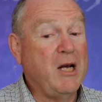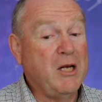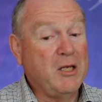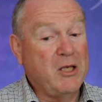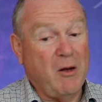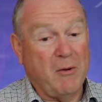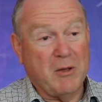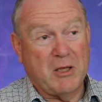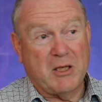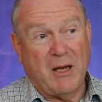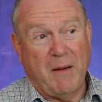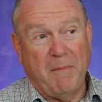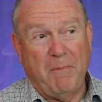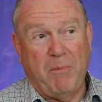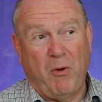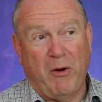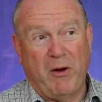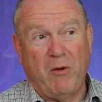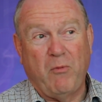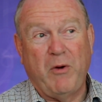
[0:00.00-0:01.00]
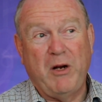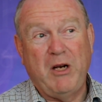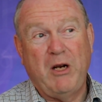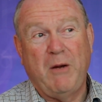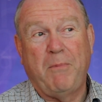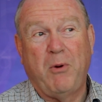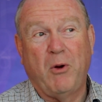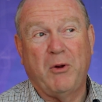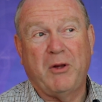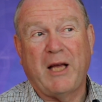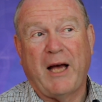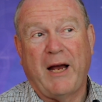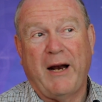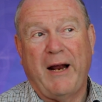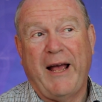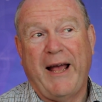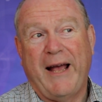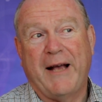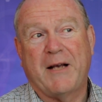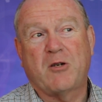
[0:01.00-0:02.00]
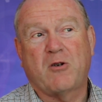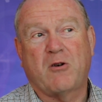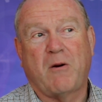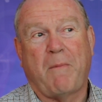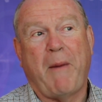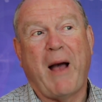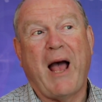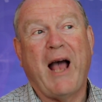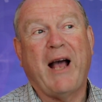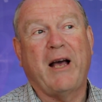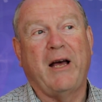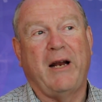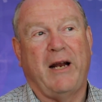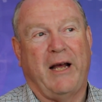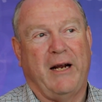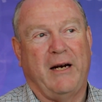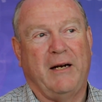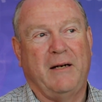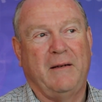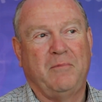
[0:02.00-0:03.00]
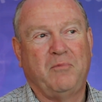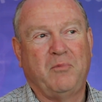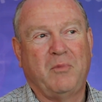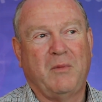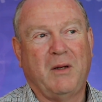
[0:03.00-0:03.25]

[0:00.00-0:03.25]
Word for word: So at some point, when you put that extra packet in,